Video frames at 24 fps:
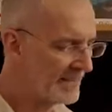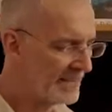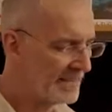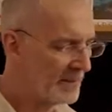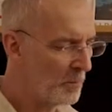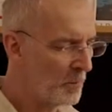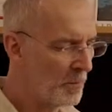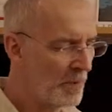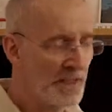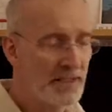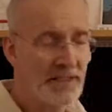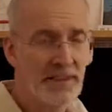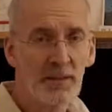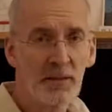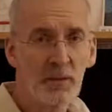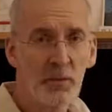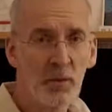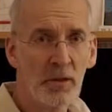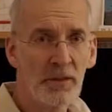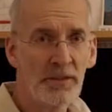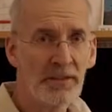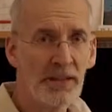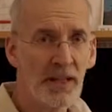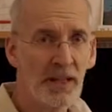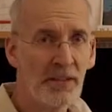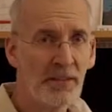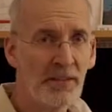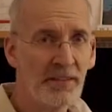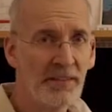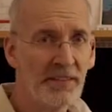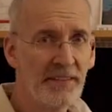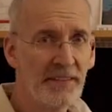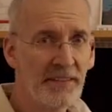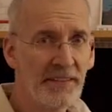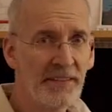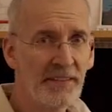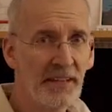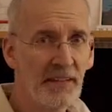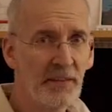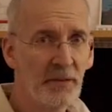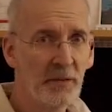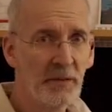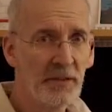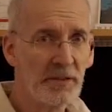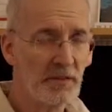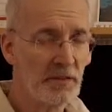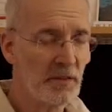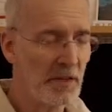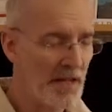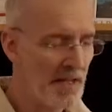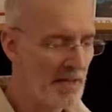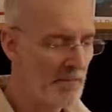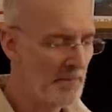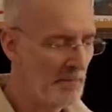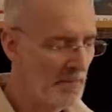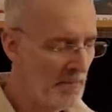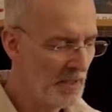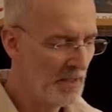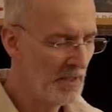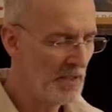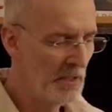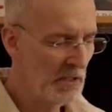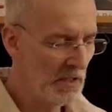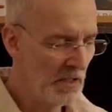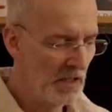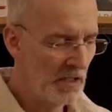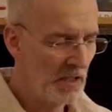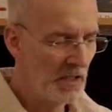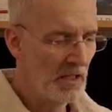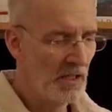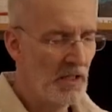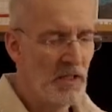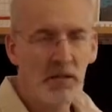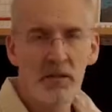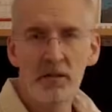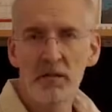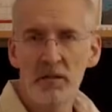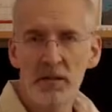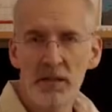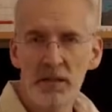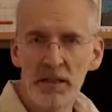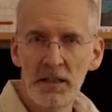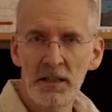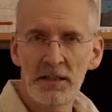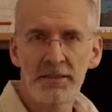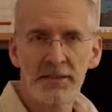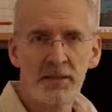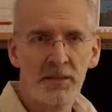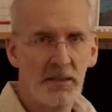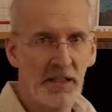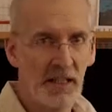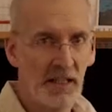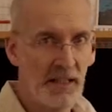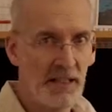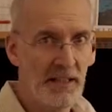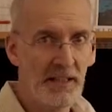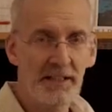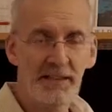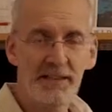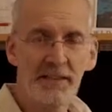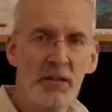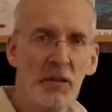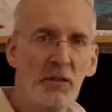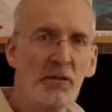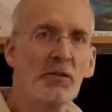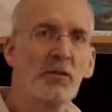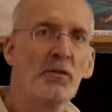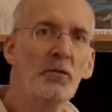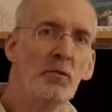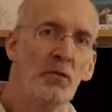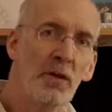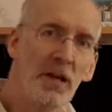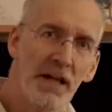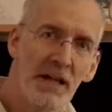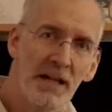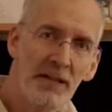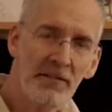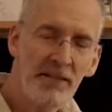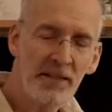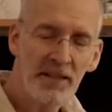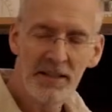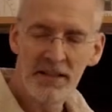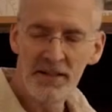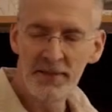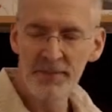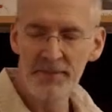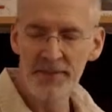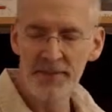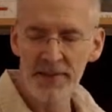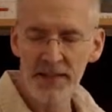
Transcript: the weight is 1600 grams. It's okay, it's not too heavy,